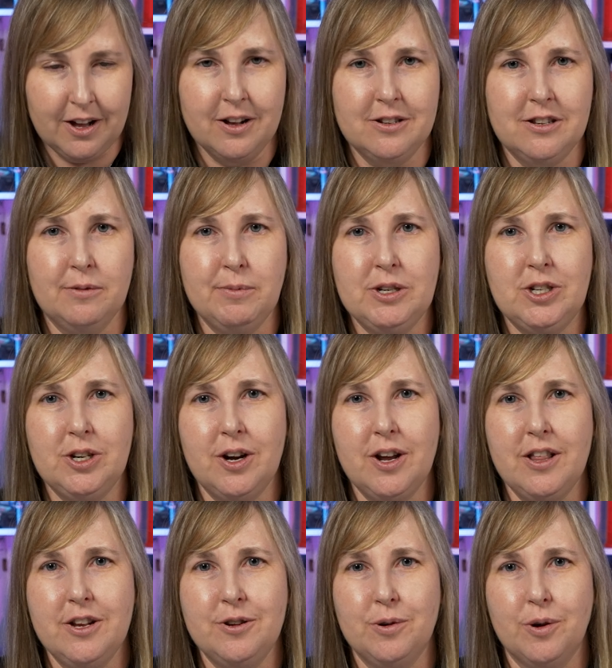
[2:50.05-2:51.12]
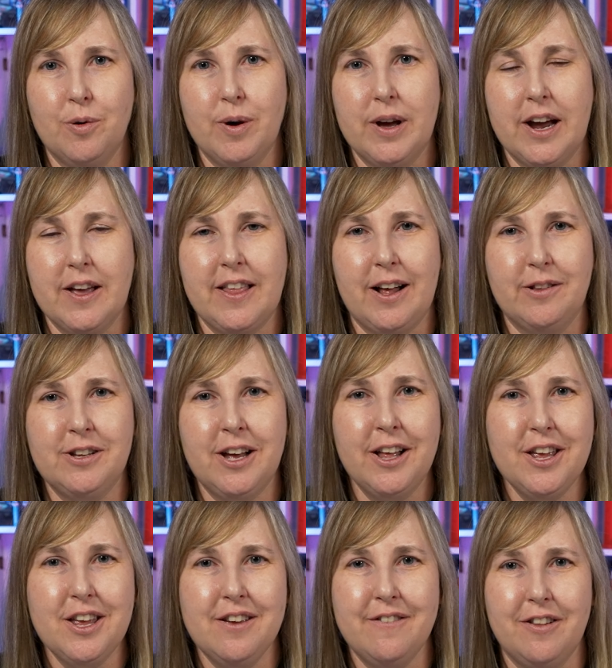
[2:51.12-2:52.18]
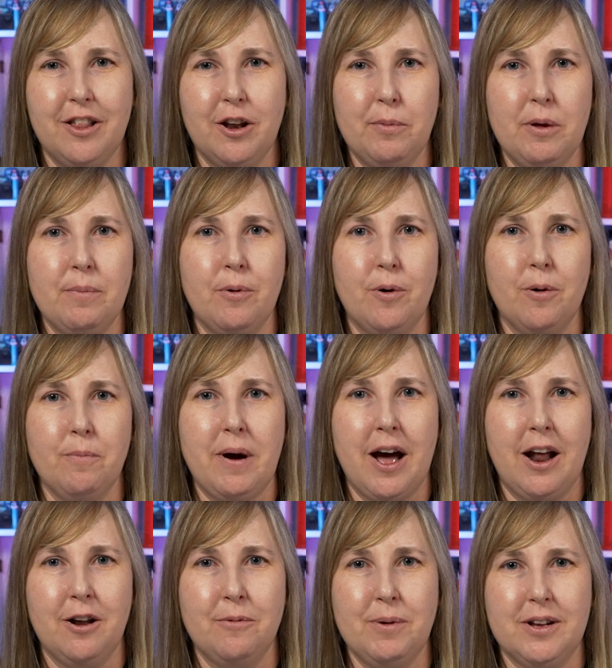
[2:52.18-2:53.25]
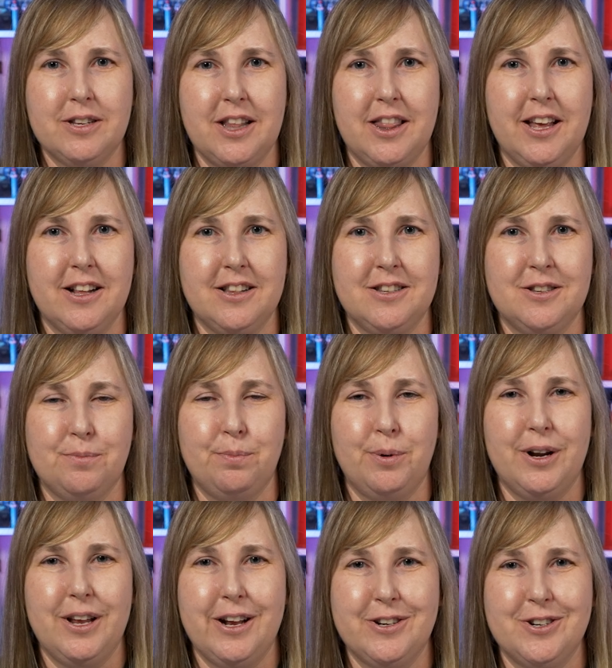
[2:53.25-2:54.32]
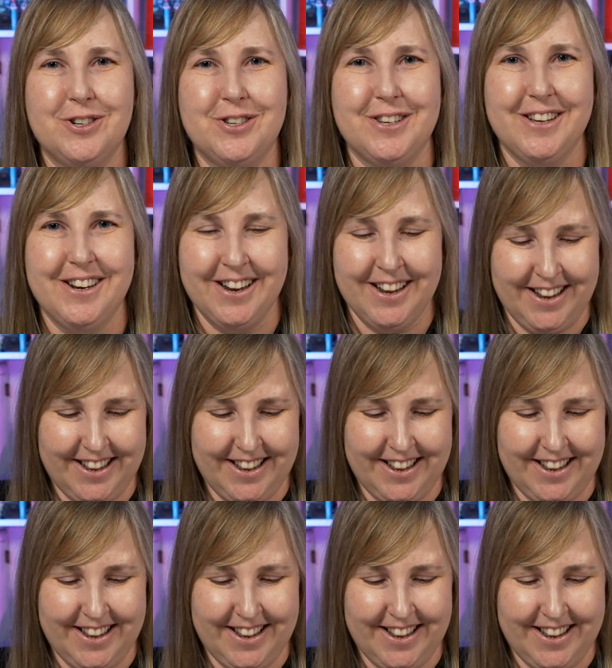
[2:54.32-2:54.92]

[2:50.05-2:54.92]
So let me show you these real quick and then I'll tell you even a little bit more about them, because I think it's pretty interesting.